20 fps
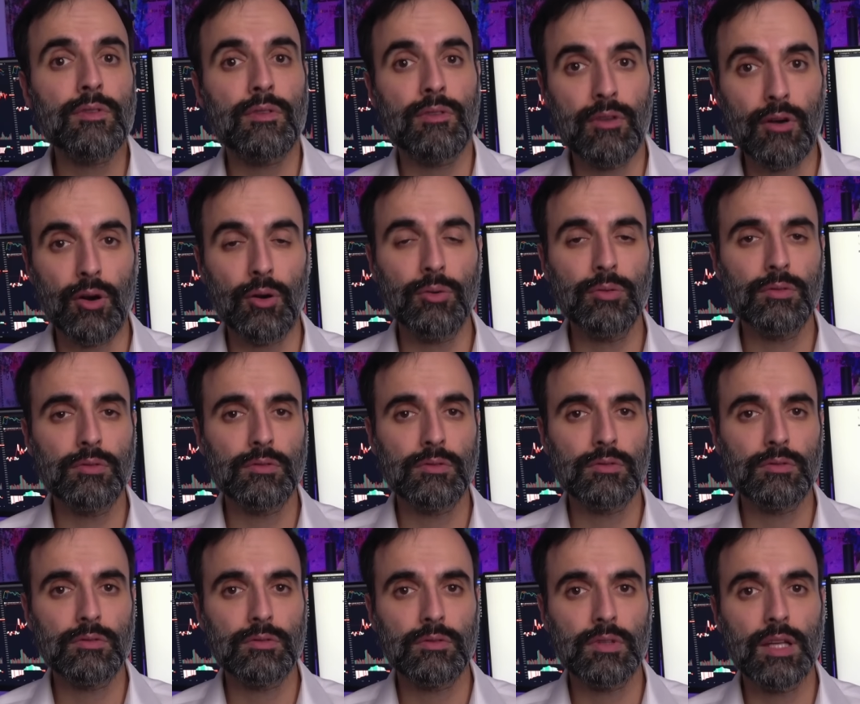though
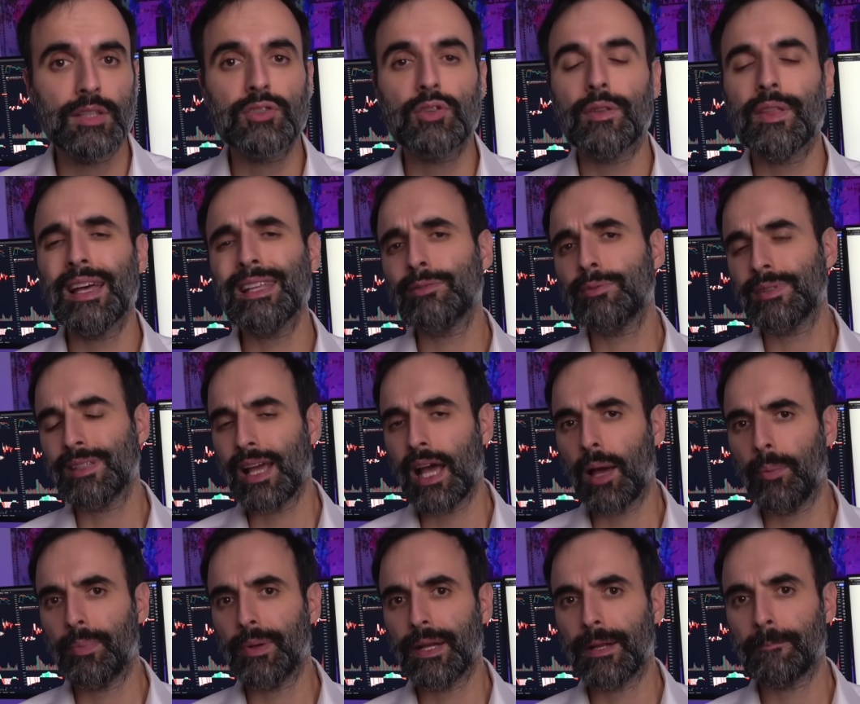and so that's what's
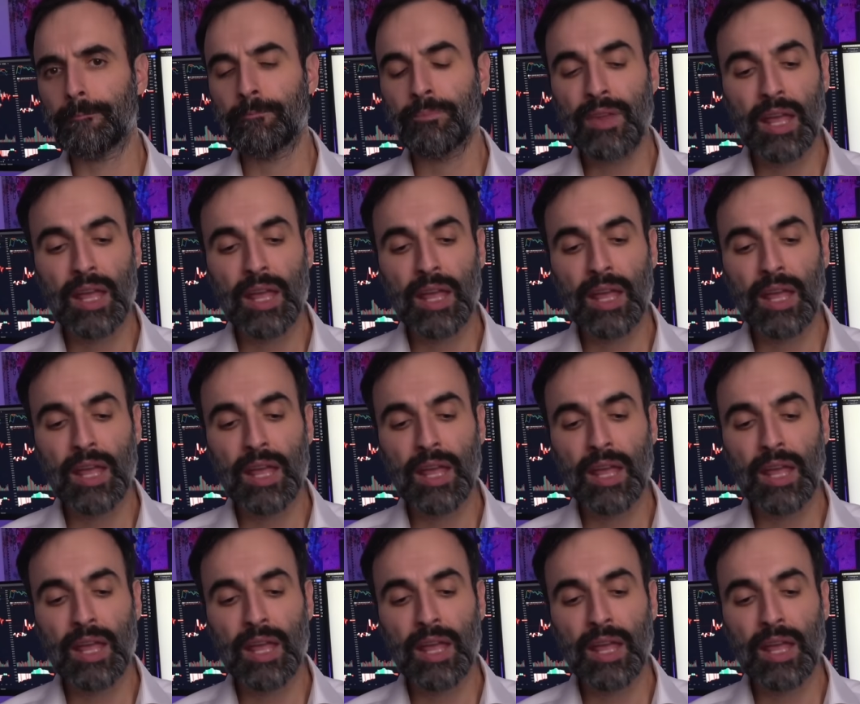happening